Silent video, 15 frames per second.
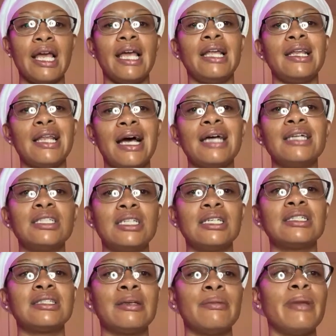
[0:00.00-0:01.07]
and not
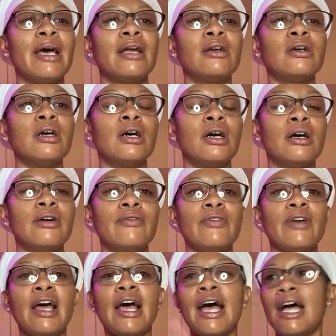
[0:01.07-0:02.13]
just a matter of
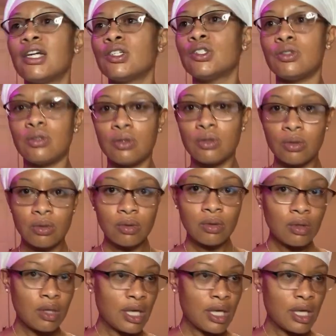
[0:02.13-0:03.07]
astral